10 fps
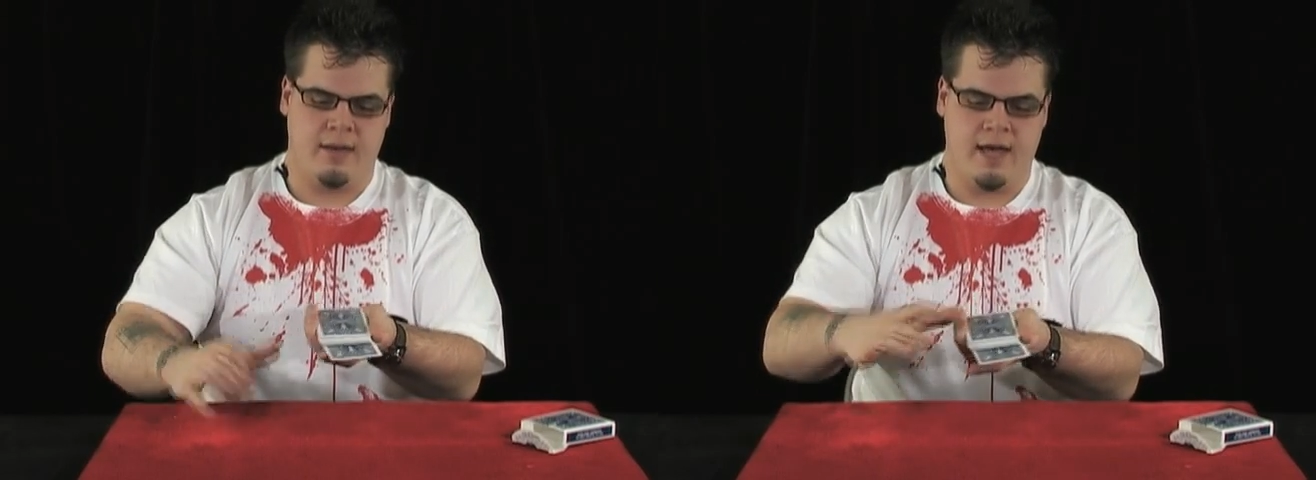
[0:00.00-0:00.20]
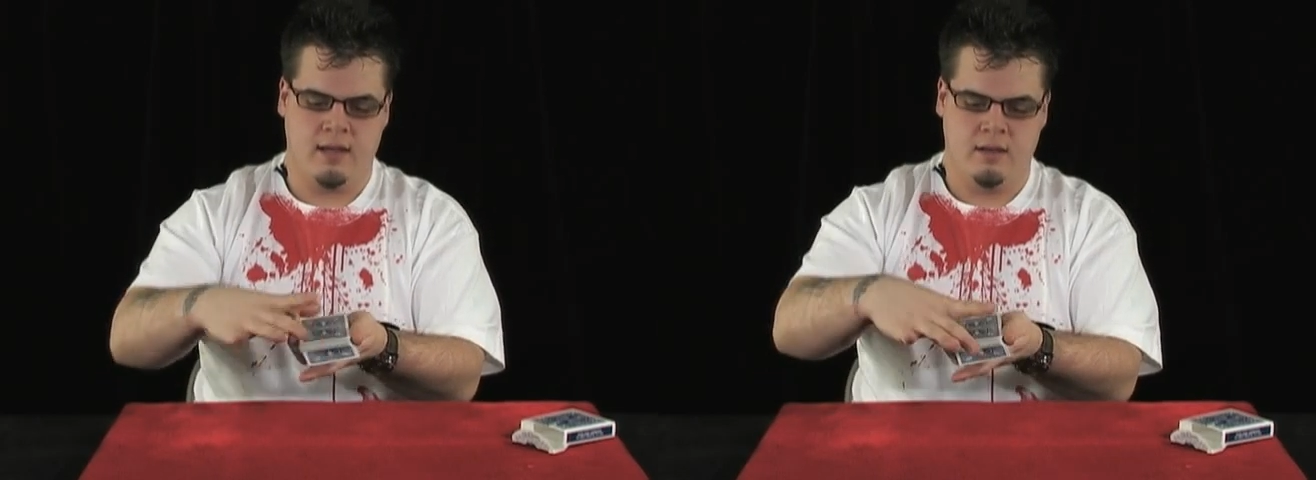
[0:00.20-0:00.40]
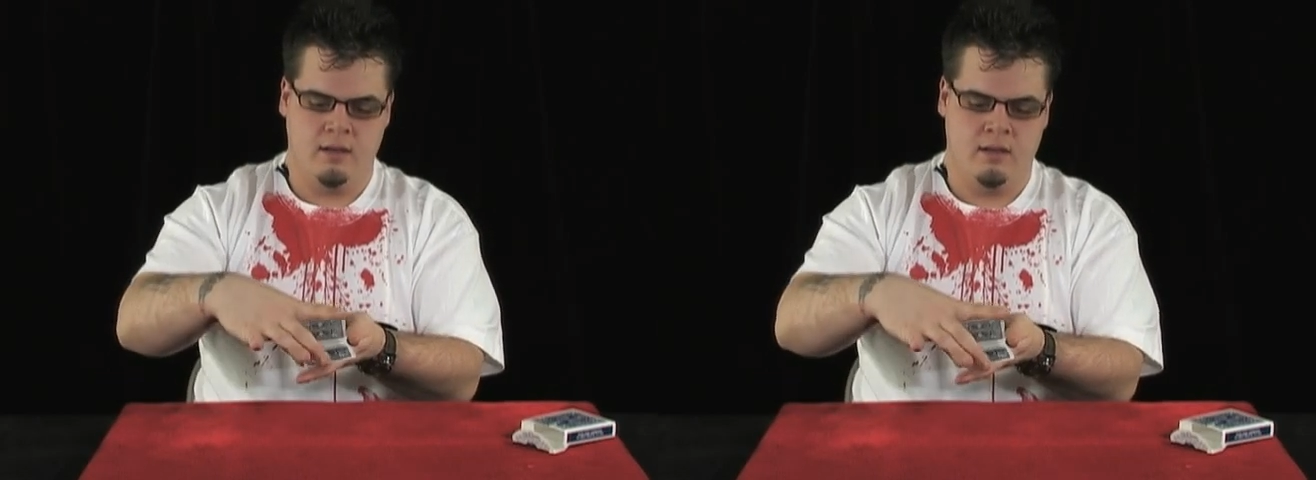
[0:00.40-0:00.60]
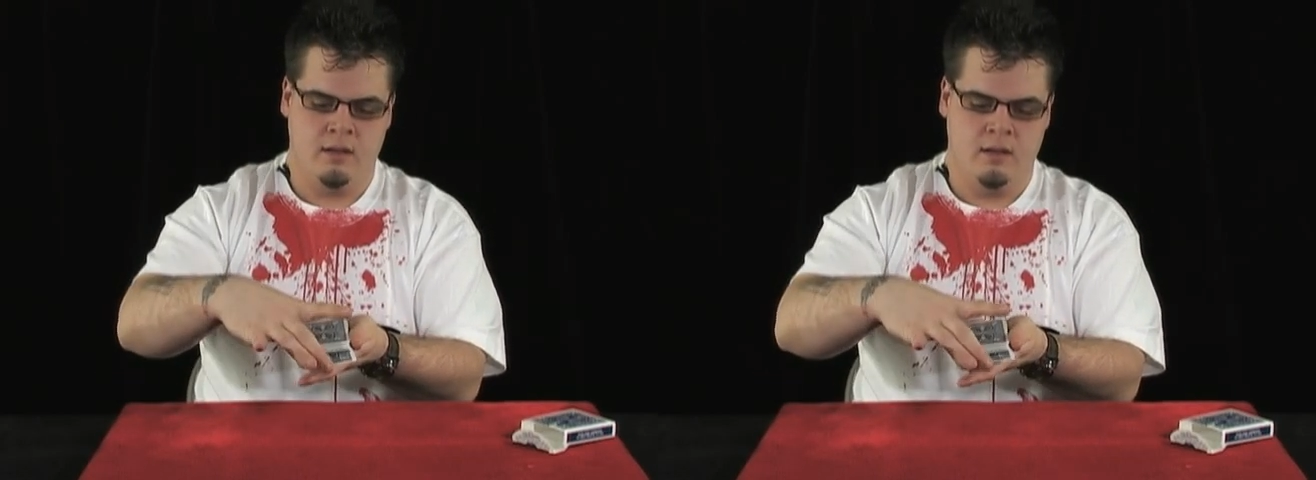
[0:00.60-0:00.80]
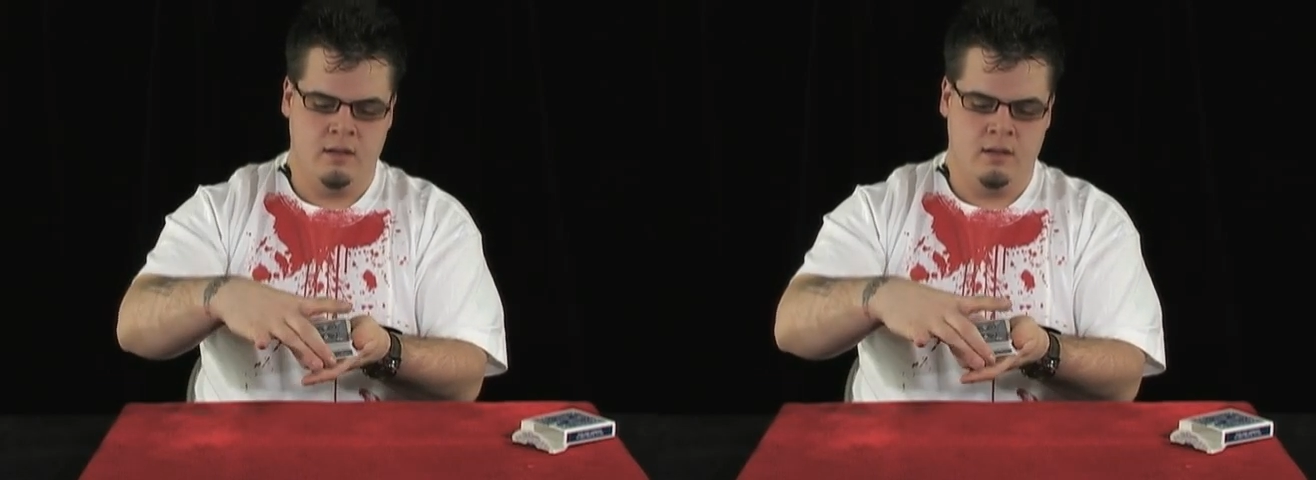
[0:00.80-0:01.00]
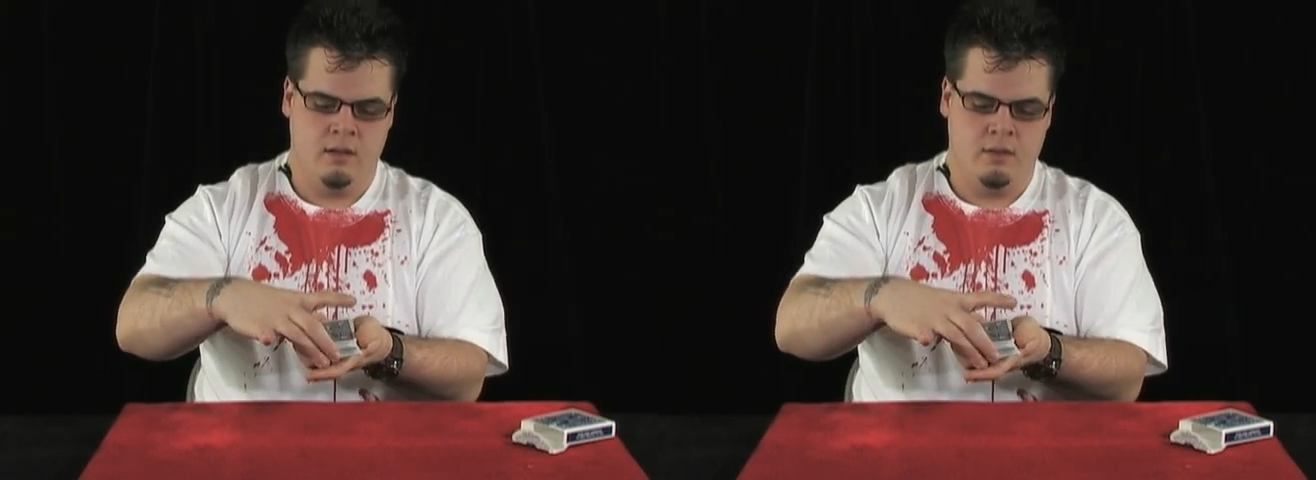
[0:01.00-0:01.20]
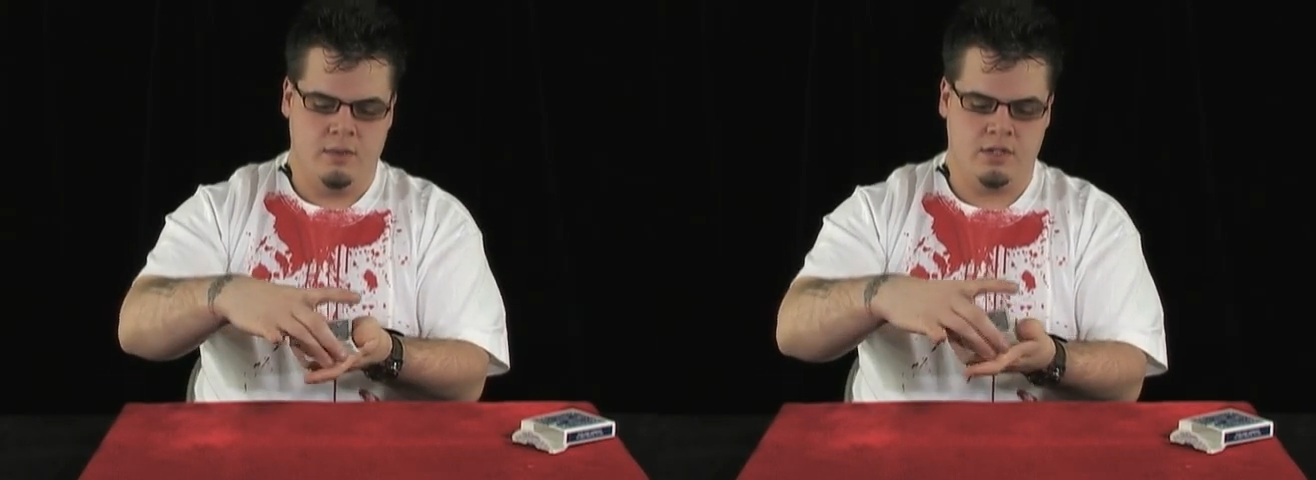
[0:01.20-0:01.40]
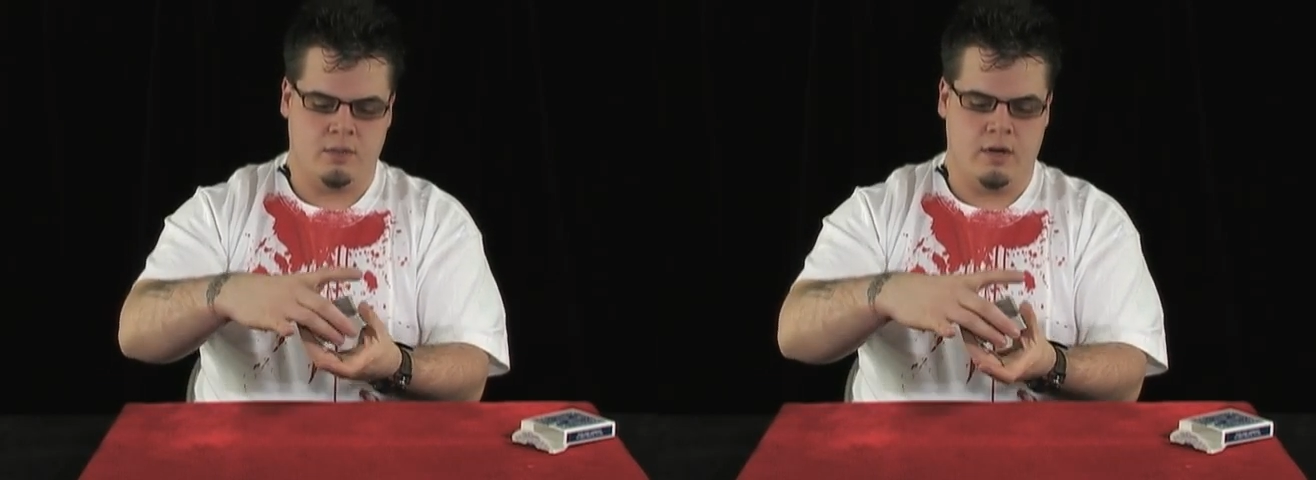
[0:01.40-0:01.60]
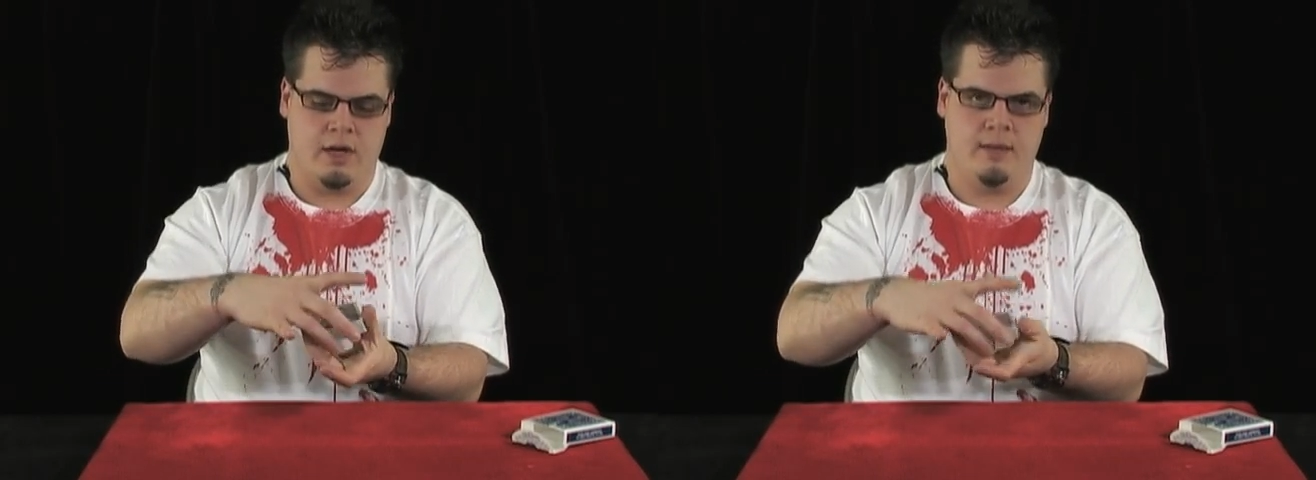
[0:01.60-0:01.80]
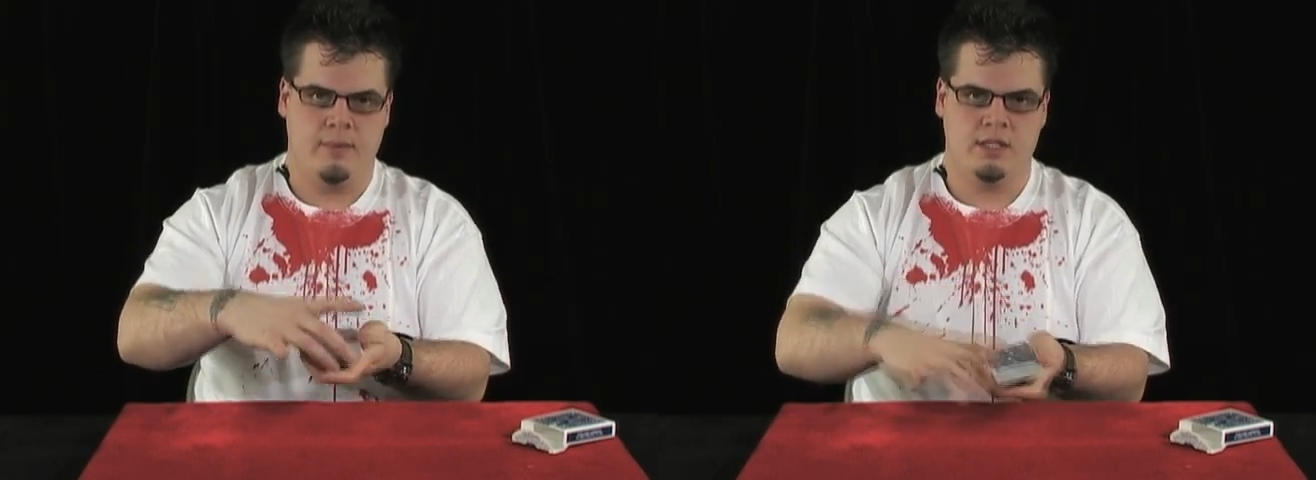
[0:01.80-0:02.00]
pack. We square it up.